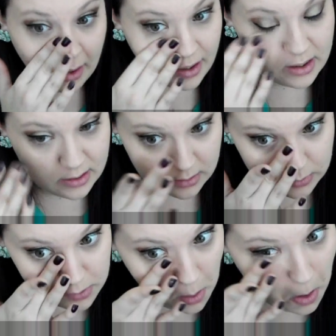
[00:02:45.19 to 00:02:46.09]

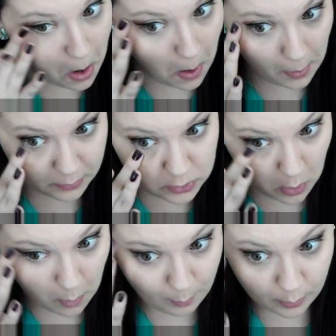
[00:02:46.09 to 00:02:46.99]
because it's
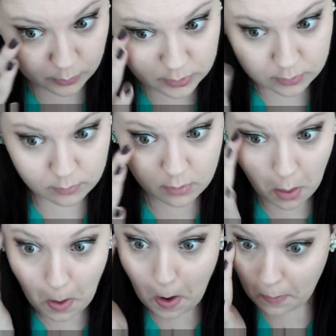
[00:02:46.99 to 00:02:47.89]
almost
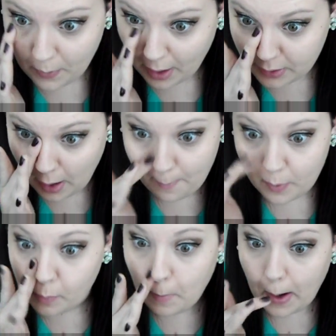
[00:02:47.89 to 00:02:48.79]
that time
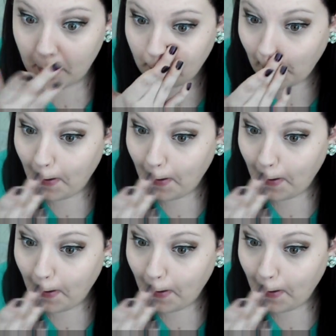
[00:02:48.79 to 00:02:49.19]
of the month.